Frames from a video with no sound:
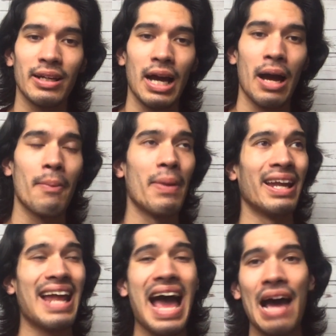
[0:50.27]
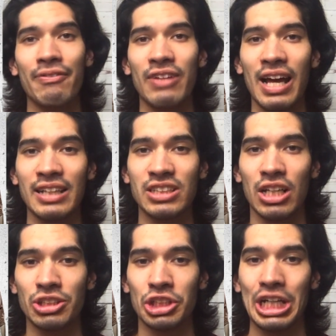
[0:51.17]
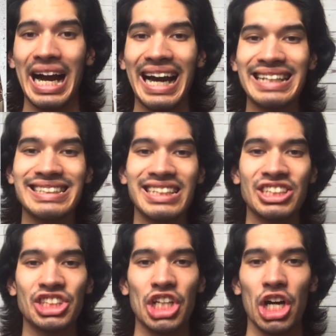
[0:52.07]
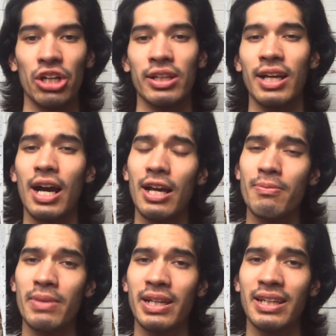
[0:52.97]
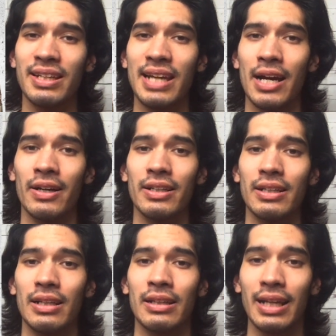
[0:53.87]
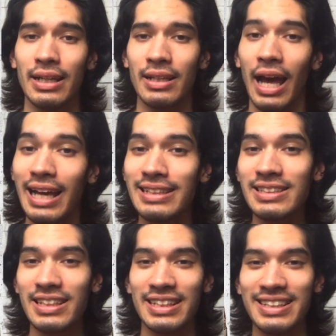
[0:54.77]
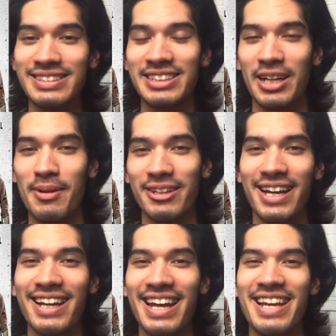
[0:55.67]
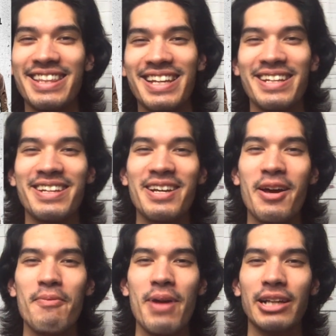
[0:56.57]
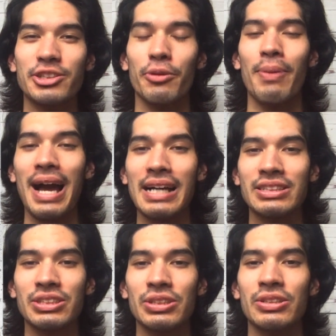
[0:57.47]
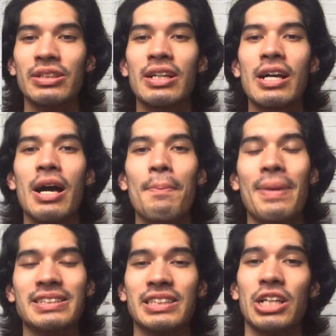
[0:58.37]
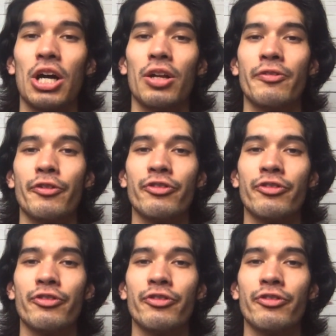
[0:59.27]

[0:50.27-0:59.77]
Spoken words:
Ben Affleck, Oscar Isaac, Charlie Hunnam, Garrett Hedlund, sorry about that, and then Pedro Pascal. Basically all of your